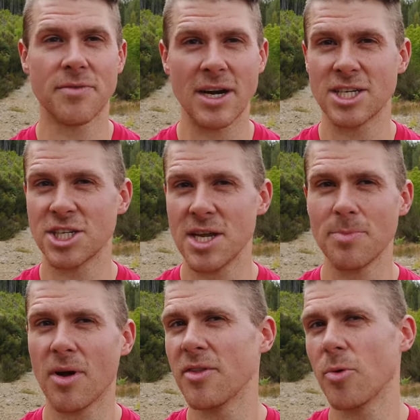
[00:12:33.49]
French
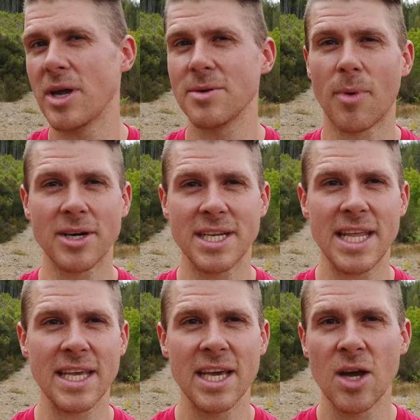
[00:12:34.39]
ship on their way to
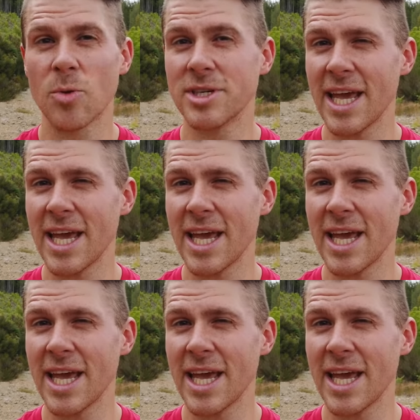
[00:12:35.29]
Martinique were